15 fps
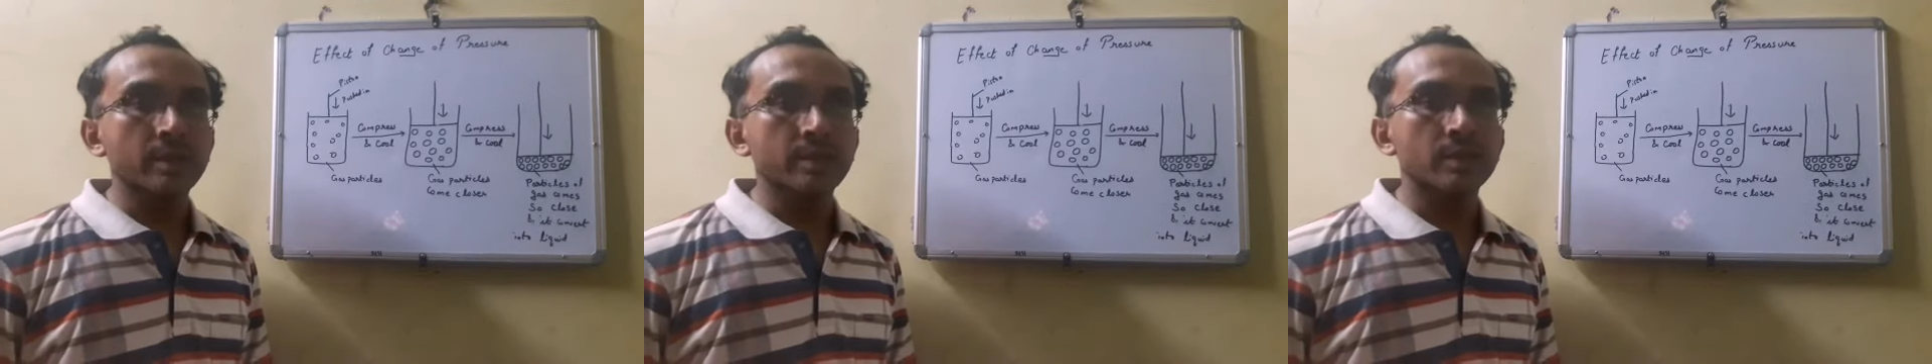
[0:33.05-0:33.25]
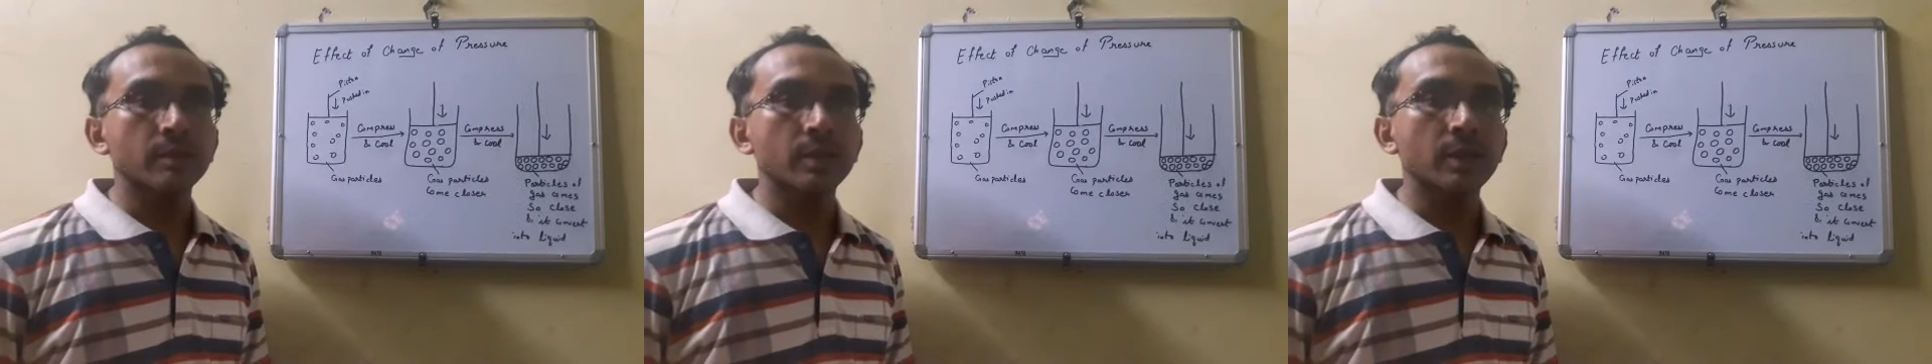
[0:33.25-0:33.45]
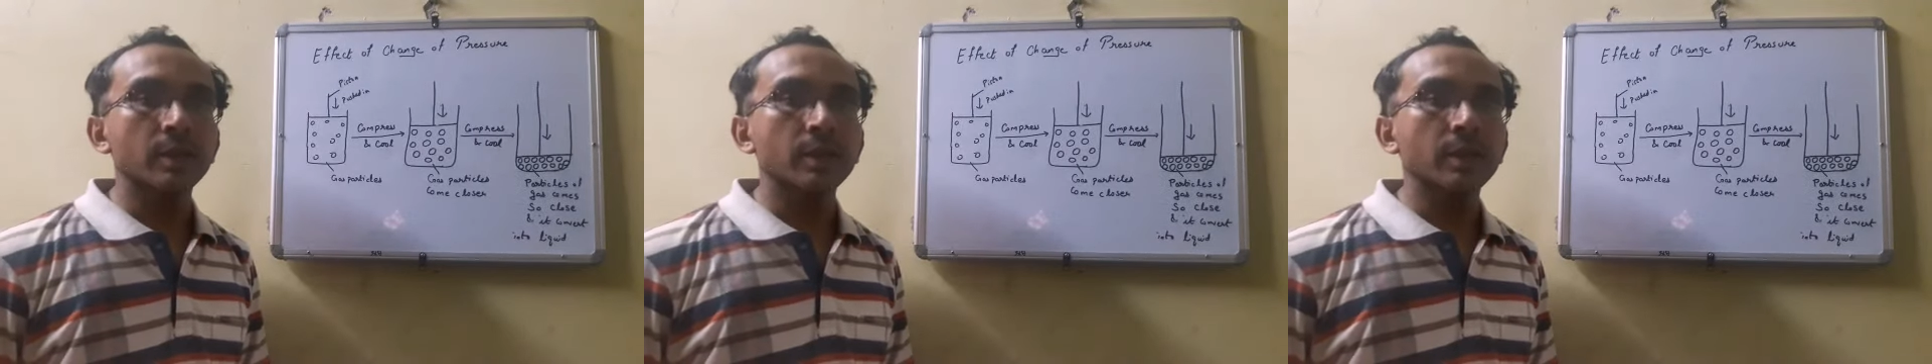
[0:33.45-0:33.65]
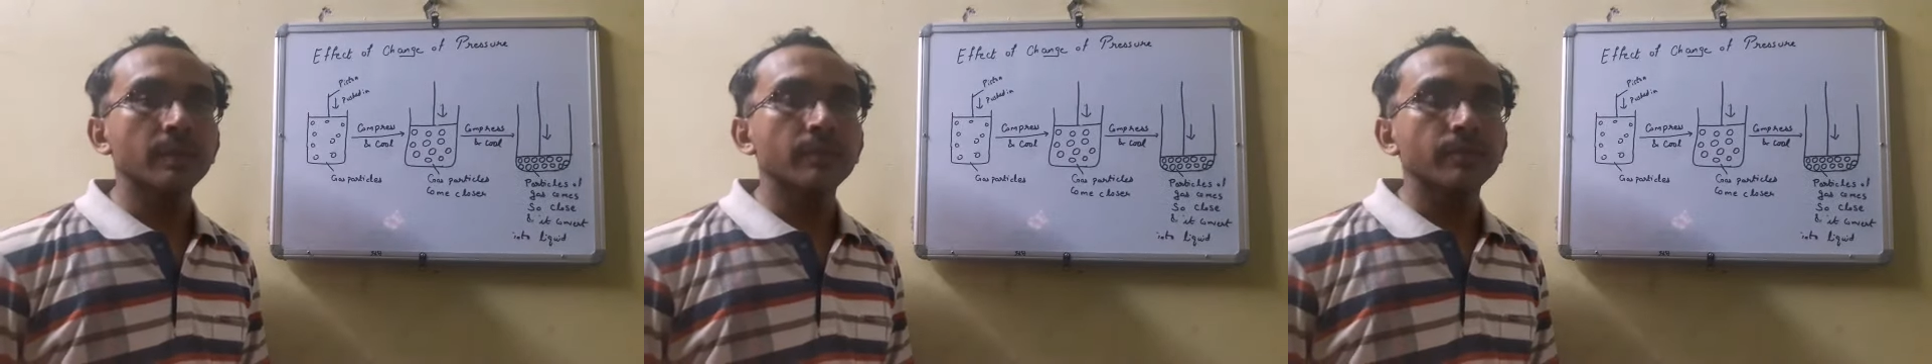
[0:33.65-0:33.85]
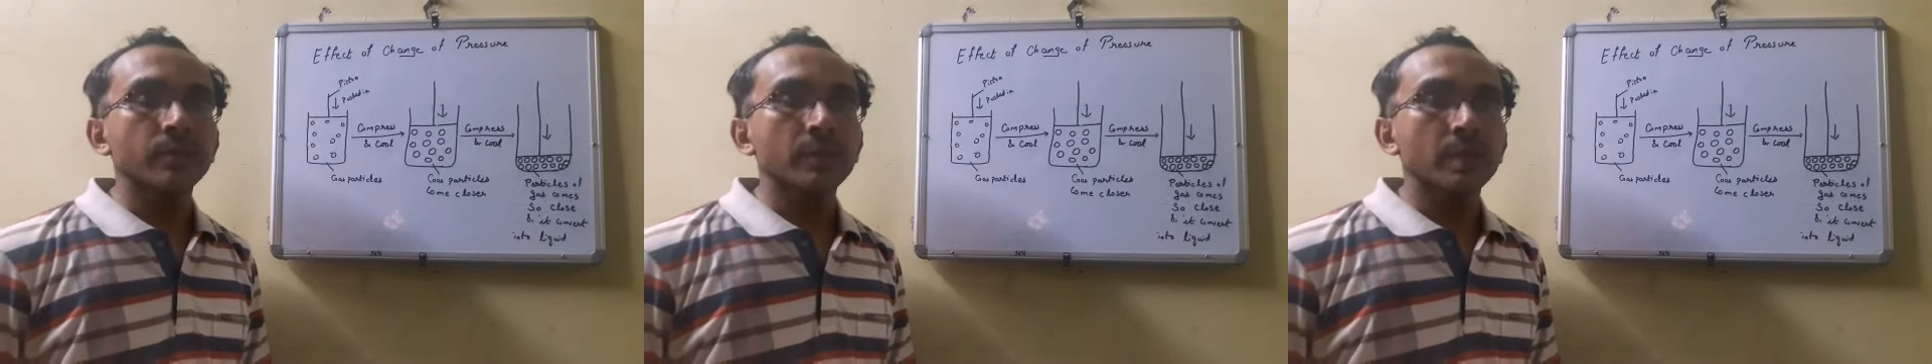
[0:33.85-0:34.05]

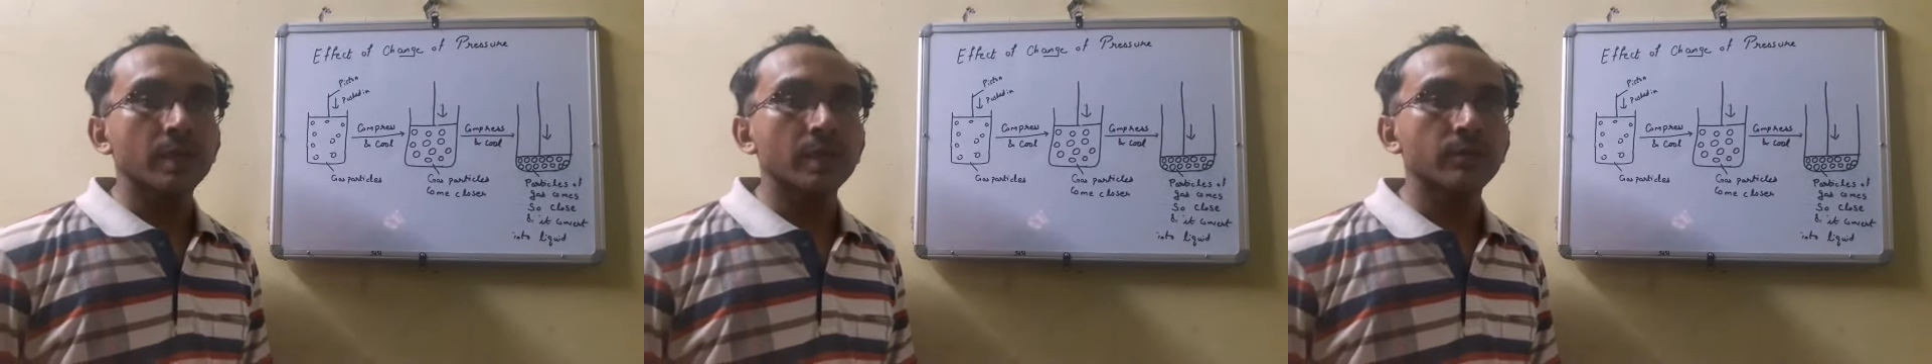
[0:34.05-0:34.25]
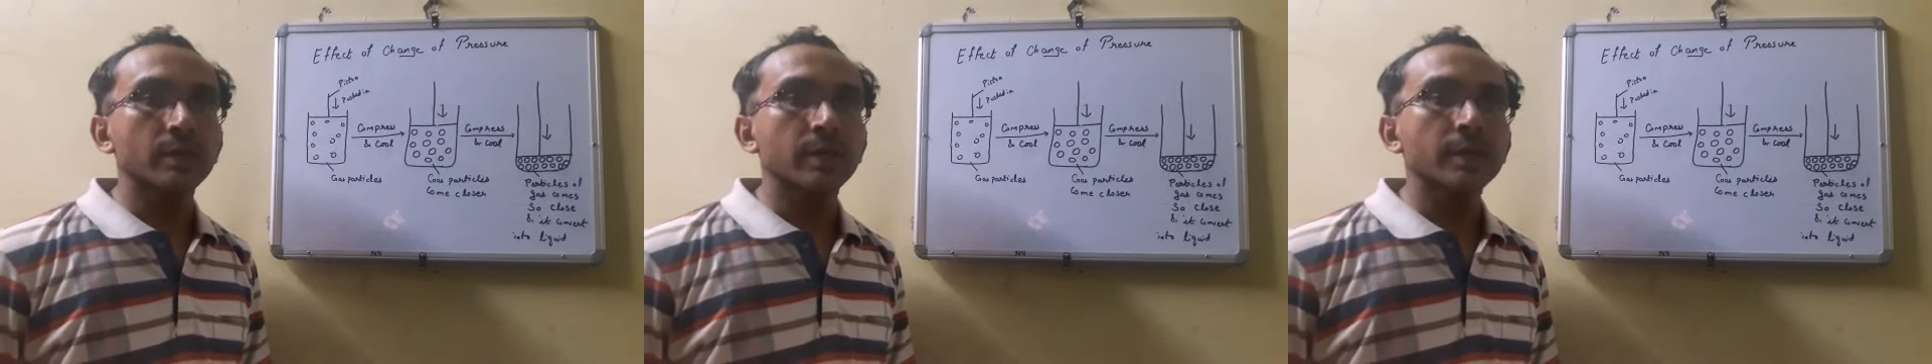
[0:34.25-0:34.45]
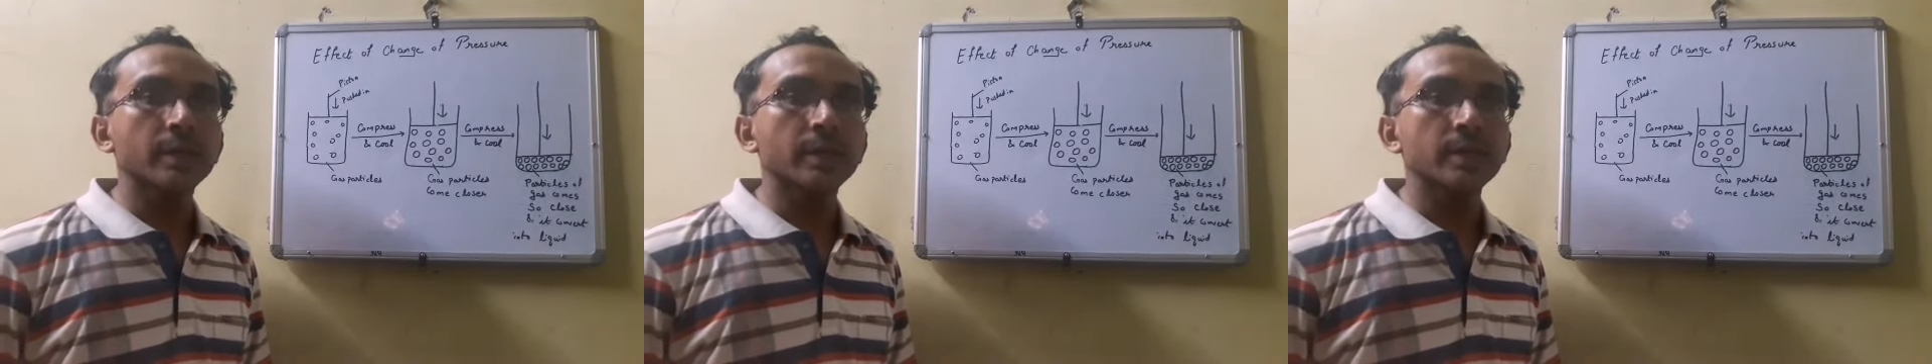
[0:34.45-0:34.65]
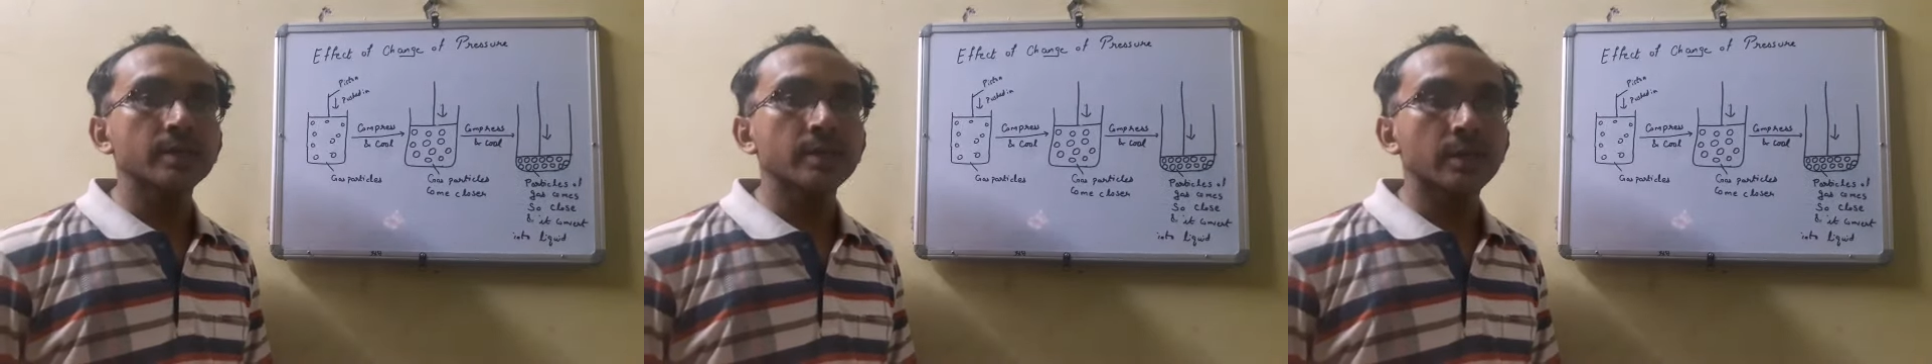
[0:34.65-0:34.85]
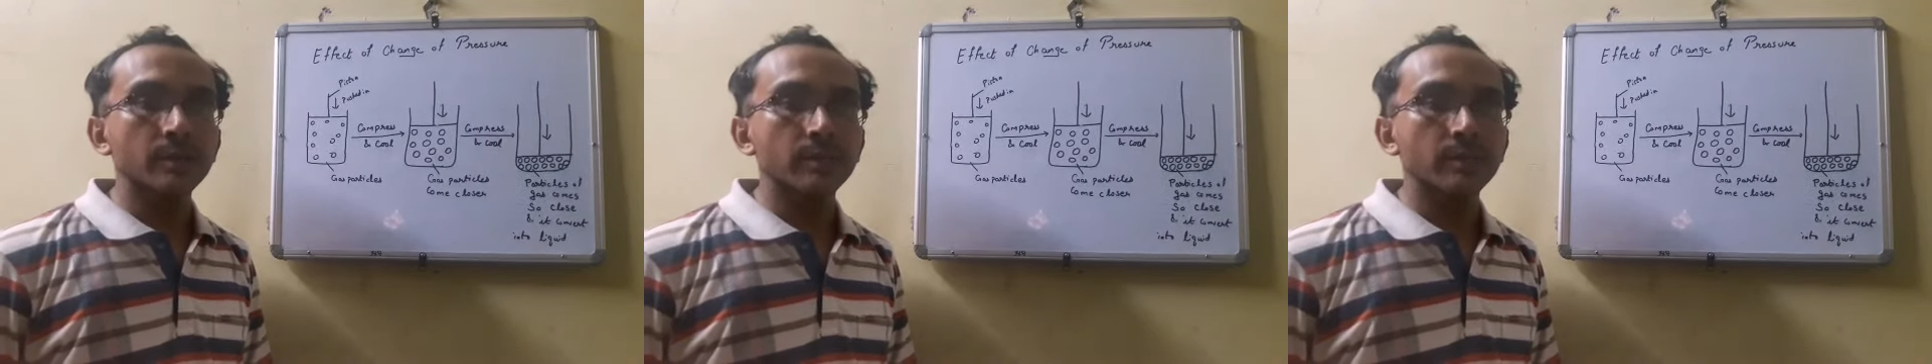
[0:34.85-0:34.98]
Similarly, if we decrease the